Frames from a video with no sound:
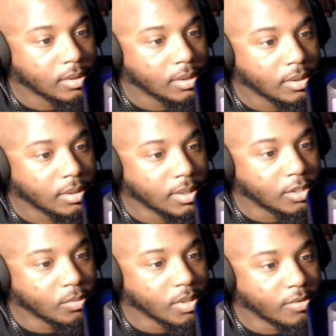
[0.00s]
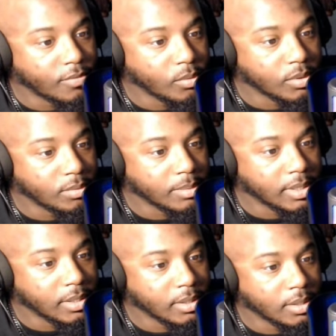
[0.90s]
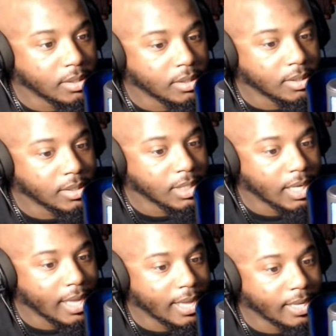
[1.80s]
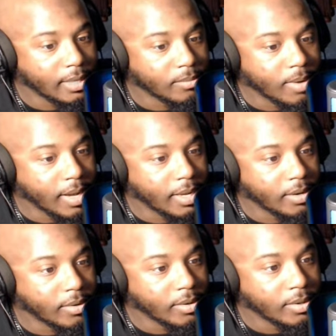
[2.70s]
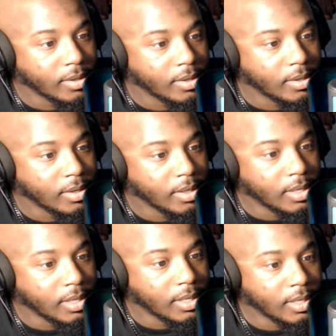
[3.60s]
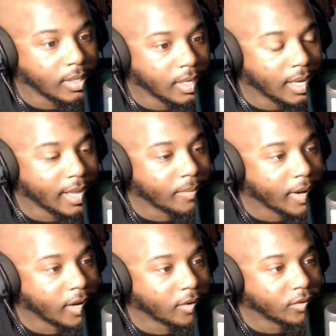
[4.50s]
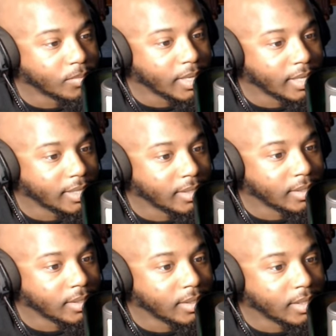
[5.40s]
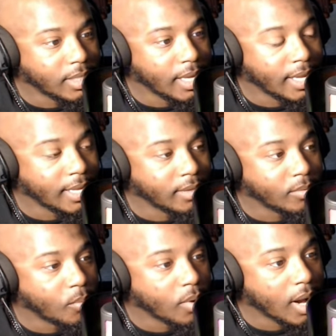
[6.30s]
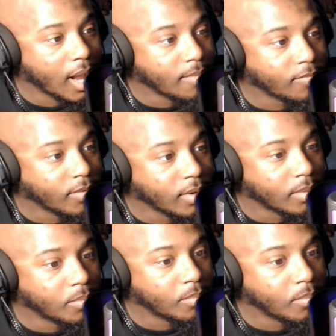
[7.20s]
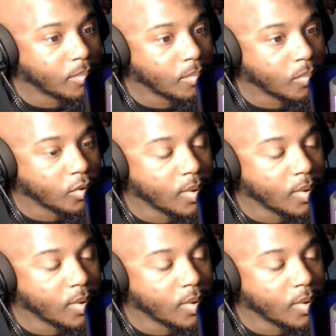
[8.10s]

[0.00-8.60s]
This is what confuses me because the light right here, the light right here is red. And where I'm from, when you have